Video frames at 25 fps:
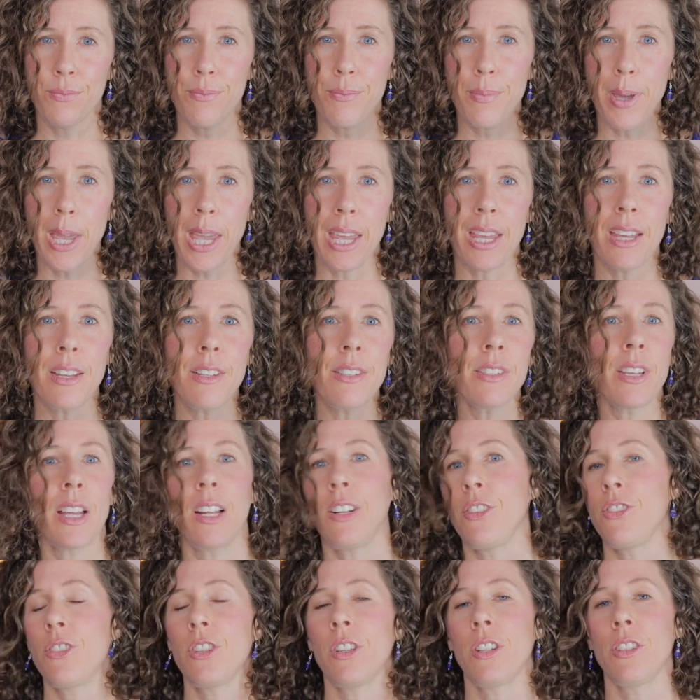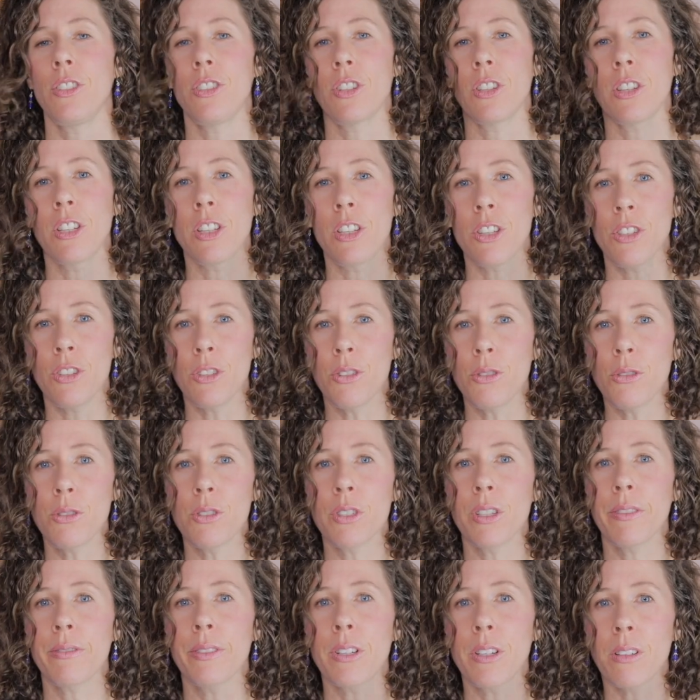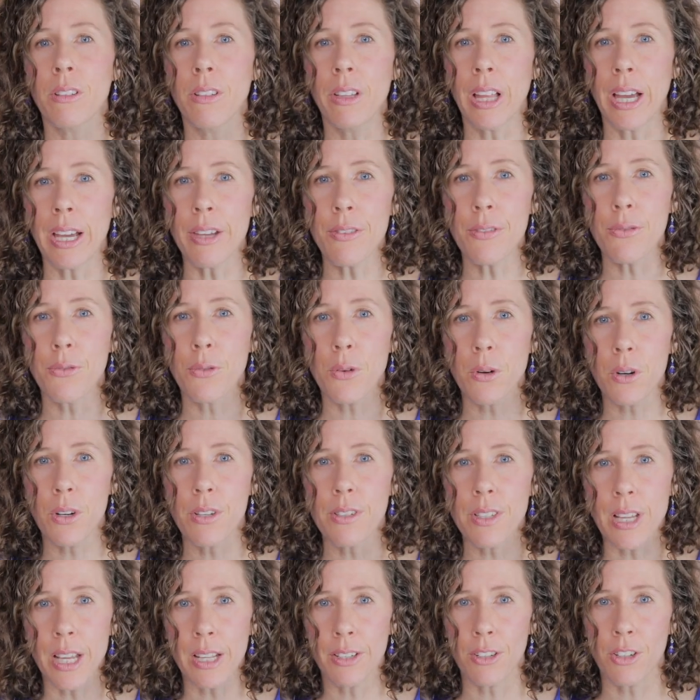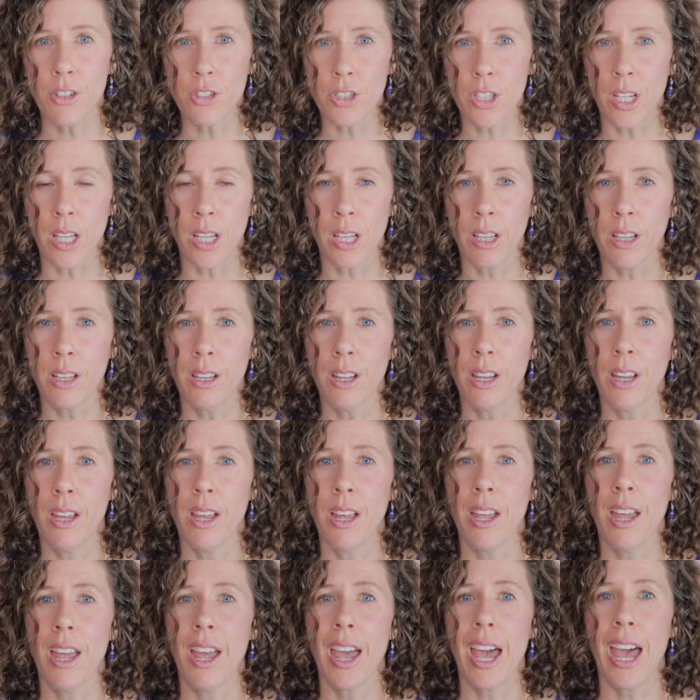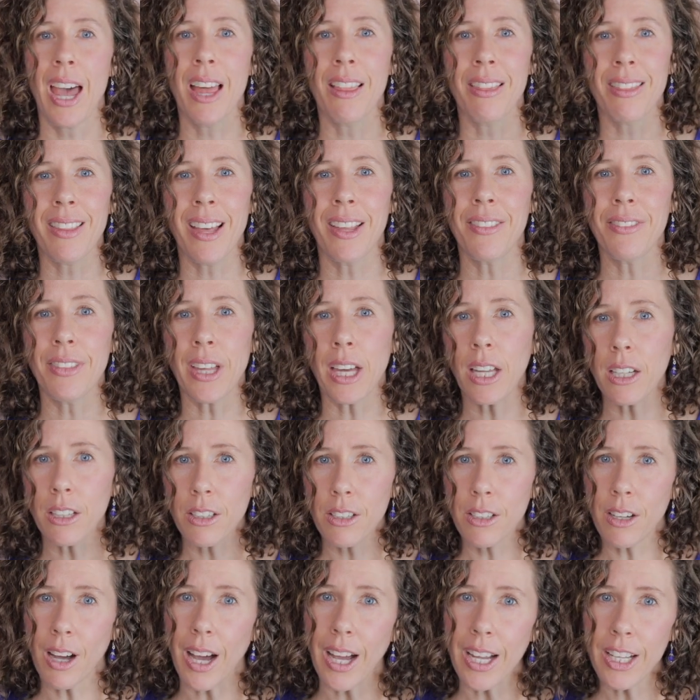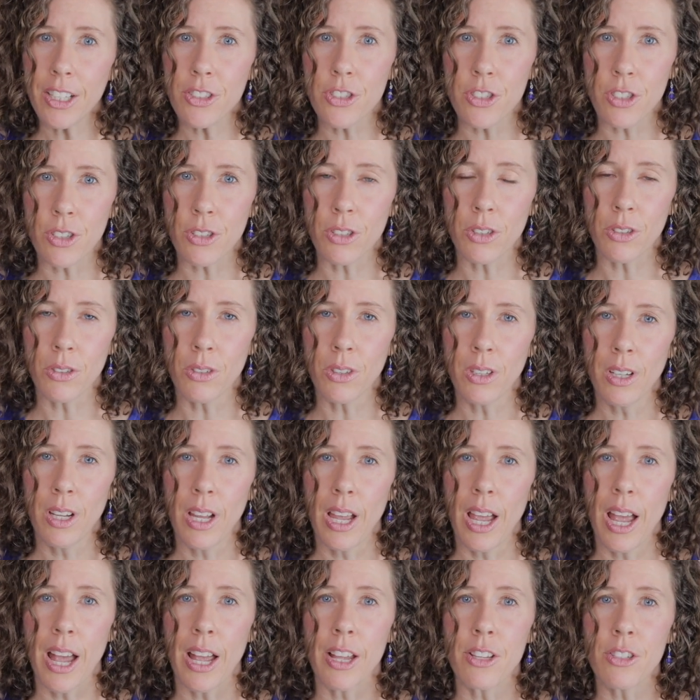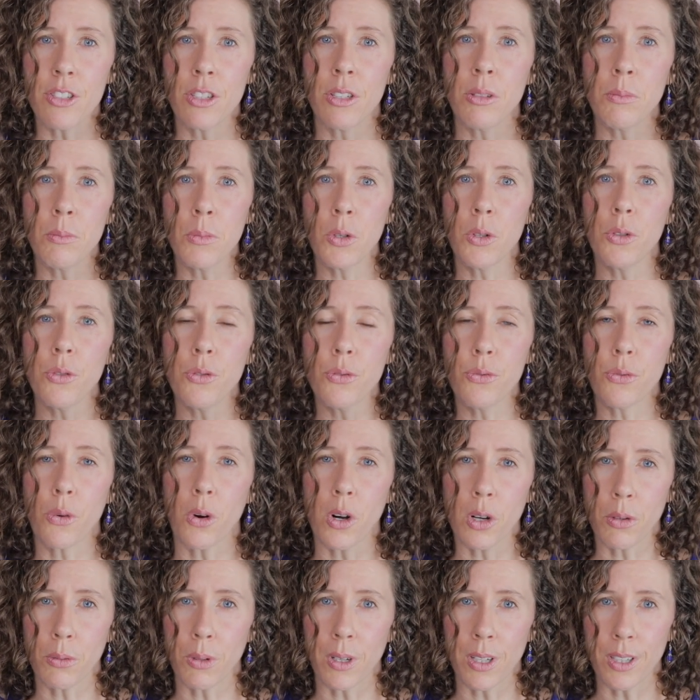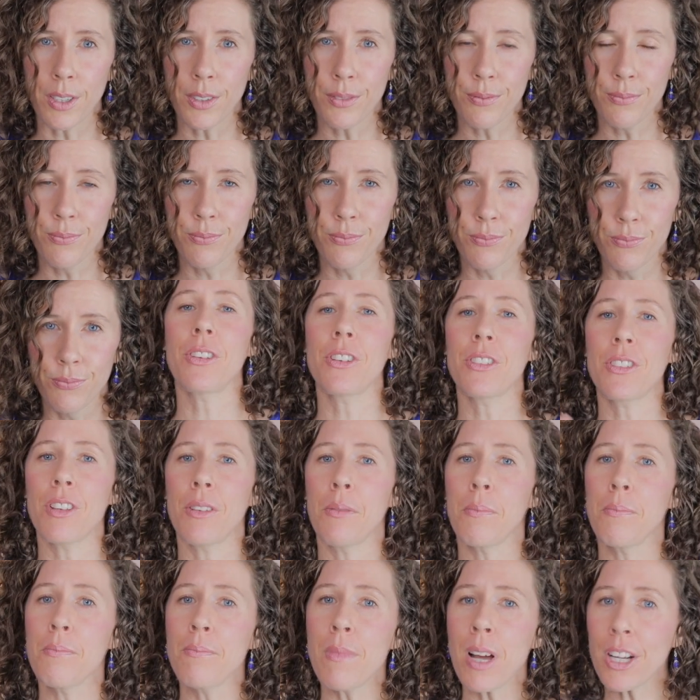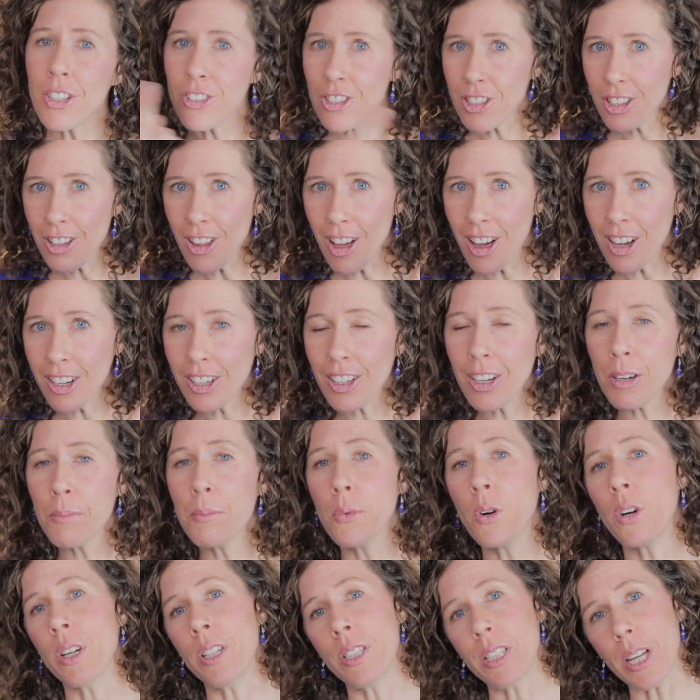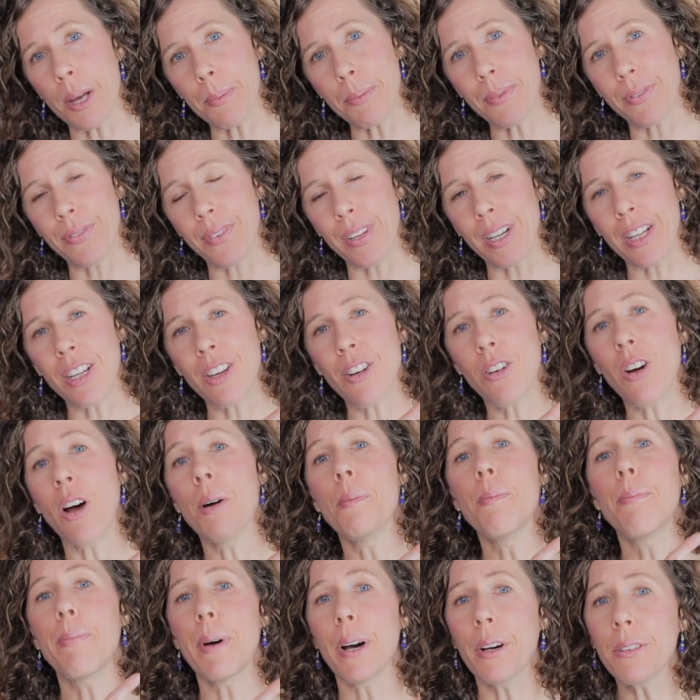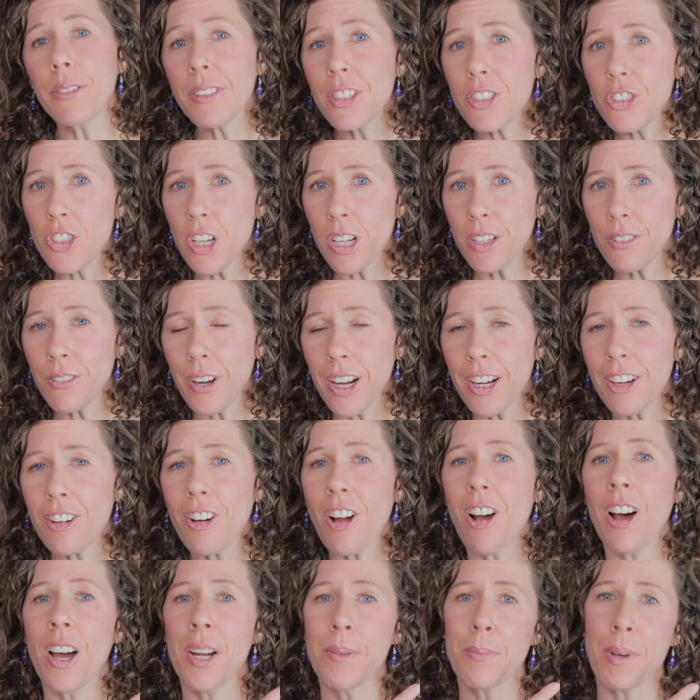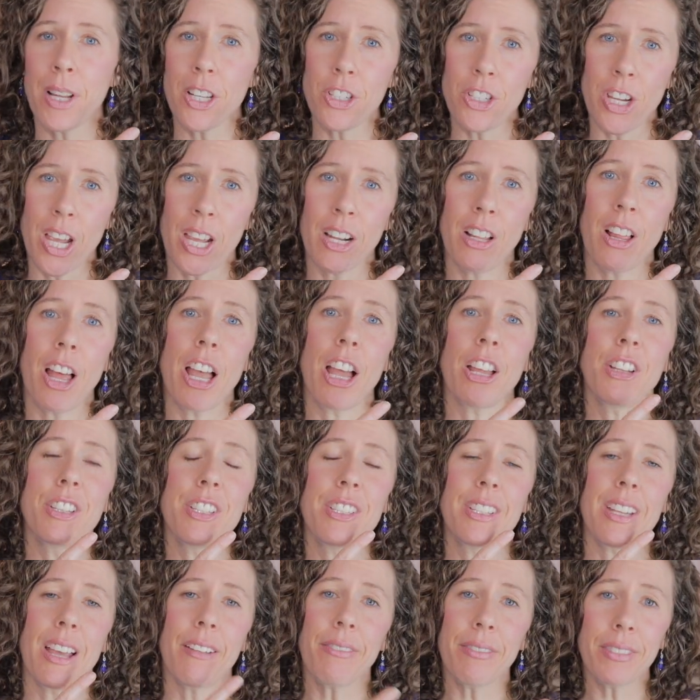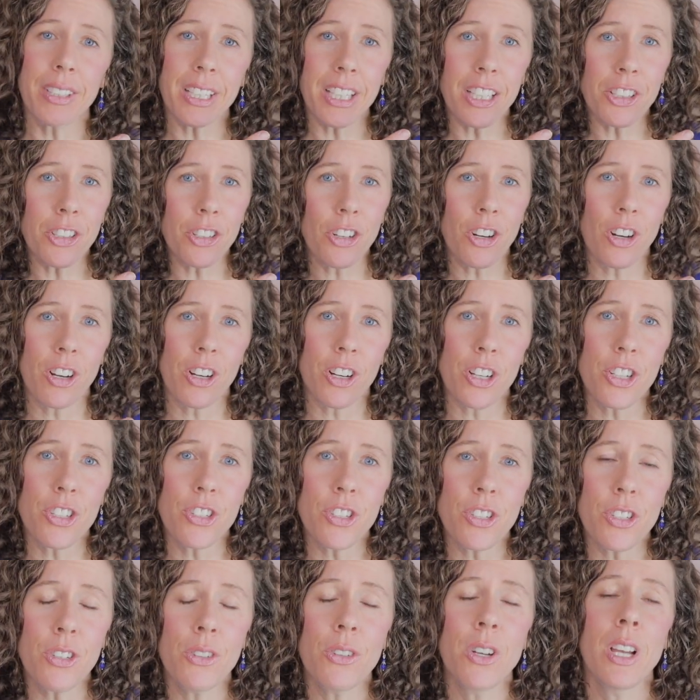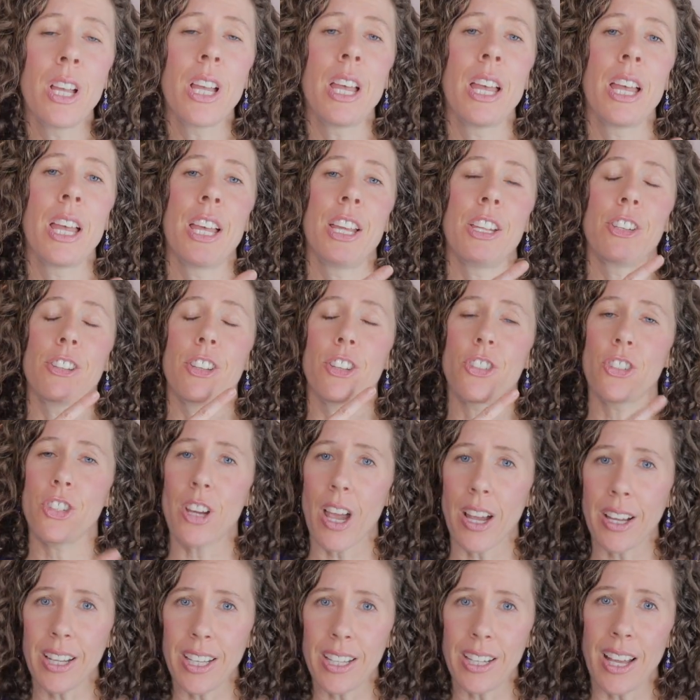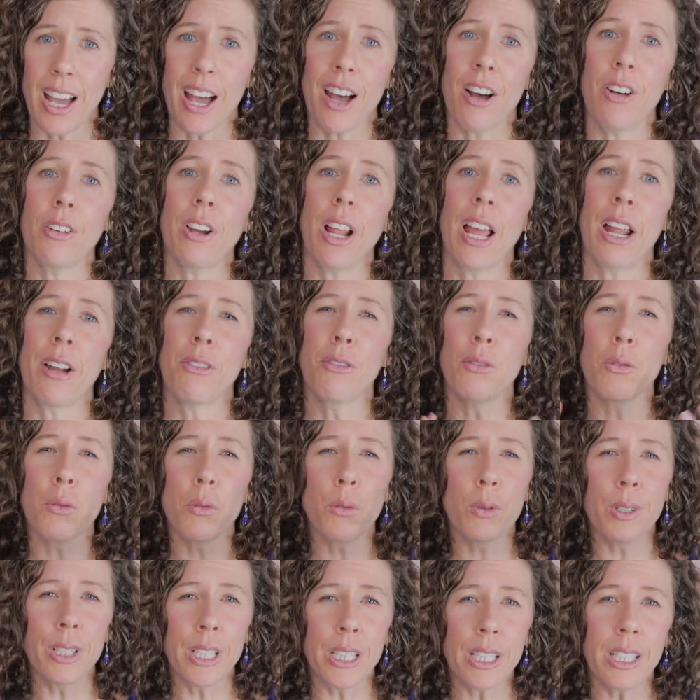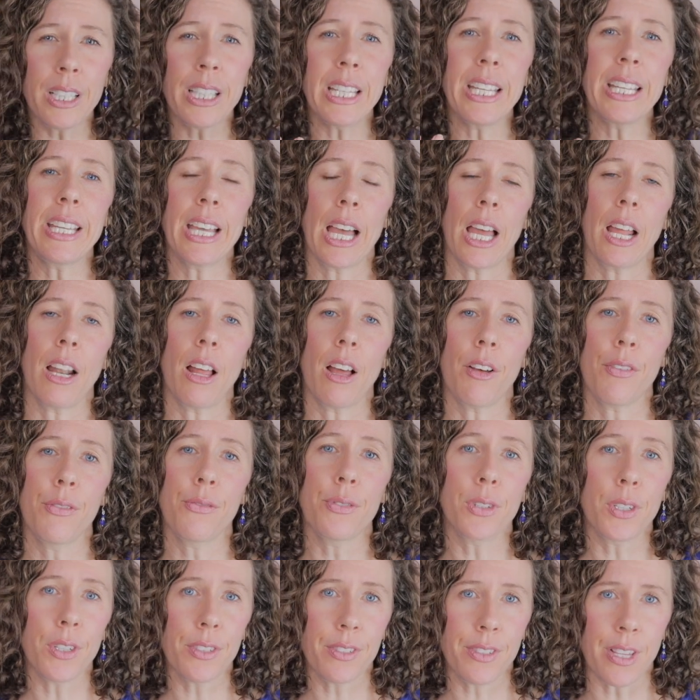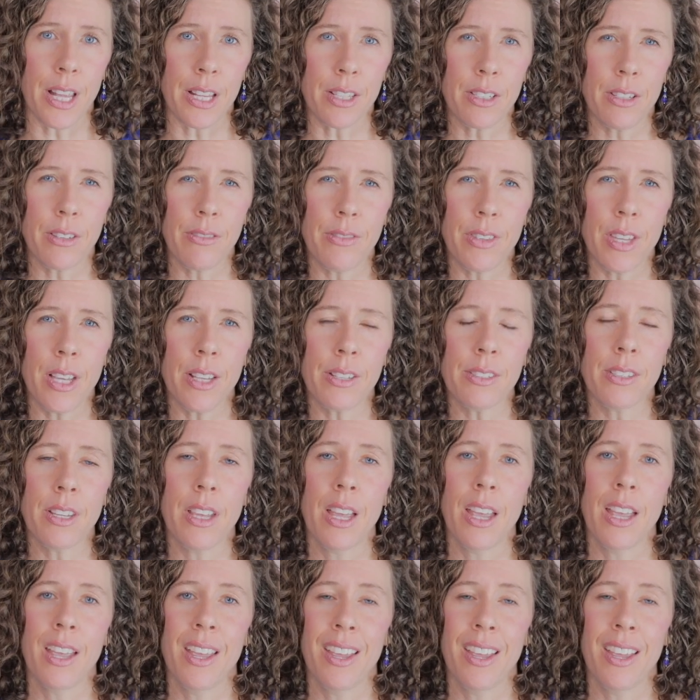Pay attention to the use of your life force energy and let that guide you as you move forward. There's a much longer, more in-depth video about the generator on my channel. I definitely encourage you to check it out and really get a full sense of this.